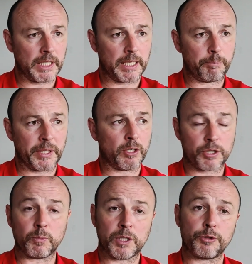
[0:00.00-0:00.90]
because
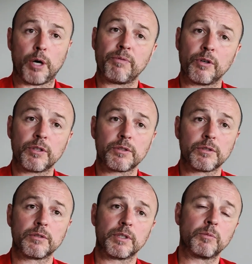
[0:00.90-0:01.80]
it will drop for
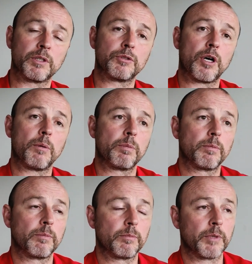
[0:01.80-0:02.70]
us. It will drop.
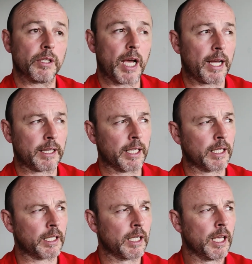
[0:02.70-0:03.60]
I
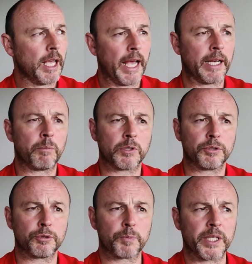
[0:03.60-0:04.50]
think anybody
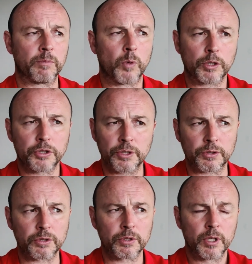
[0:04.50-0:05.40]
who's been watching
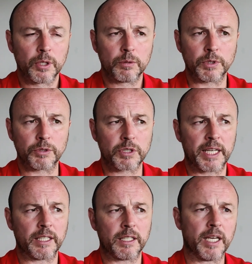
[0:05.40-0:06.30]
us will
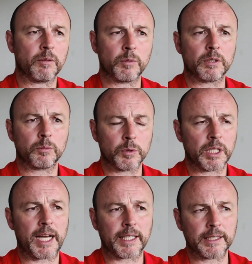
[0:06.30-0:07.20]
say, yeah, we're
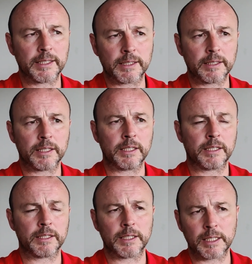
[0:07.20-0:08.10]
lacking in
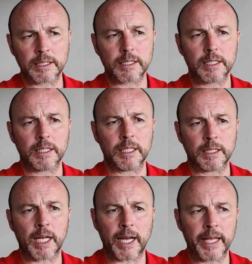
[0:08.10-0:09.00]

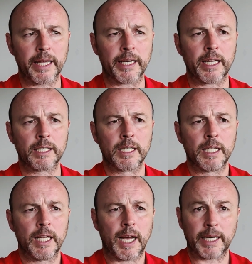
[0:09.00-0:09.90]
that area,
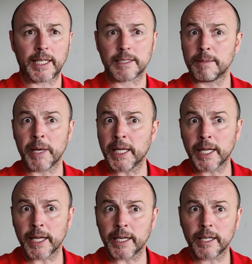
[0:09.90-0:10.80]
and that's the main
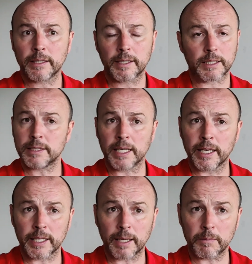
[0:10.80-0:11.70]
area. That's the
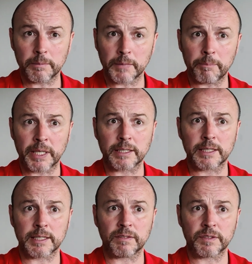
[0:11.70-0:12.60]
area that makes
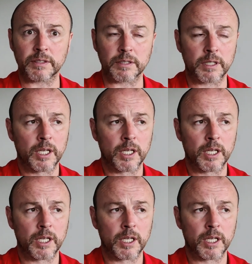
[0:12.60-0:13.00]
the difference.